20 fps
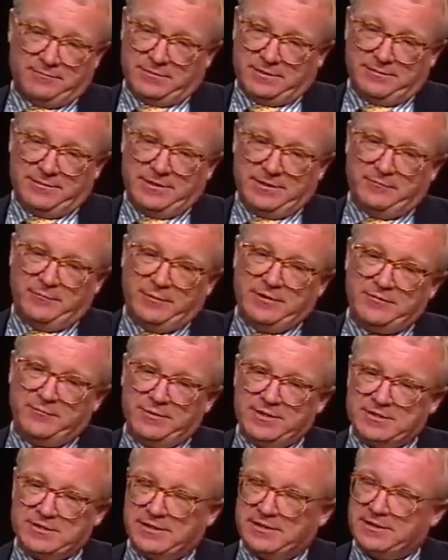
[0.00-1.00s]
I mean,
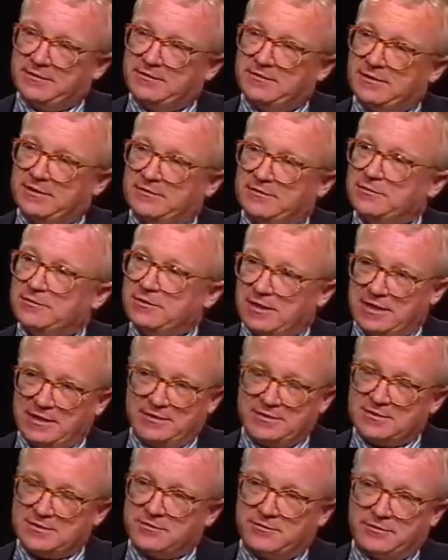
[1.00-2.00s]
we cited
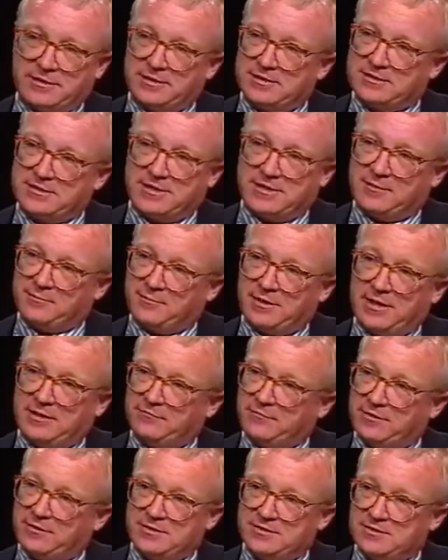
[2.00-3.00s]
Dukakis during his
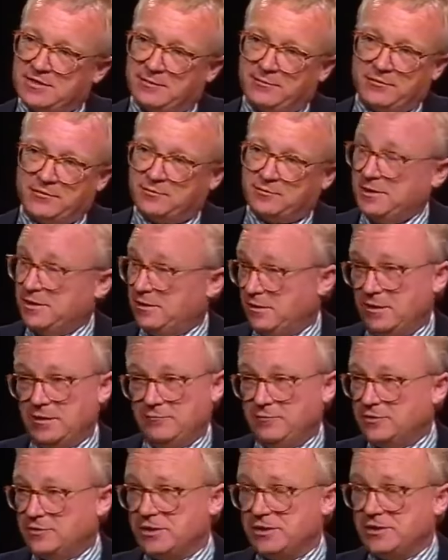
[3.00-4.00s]
campaign for his doublespeak,
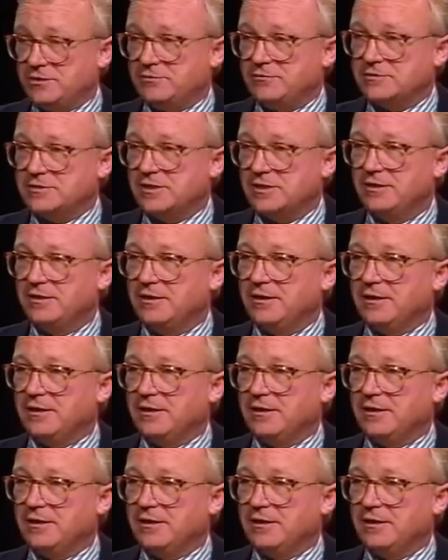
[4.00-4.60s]
which he used.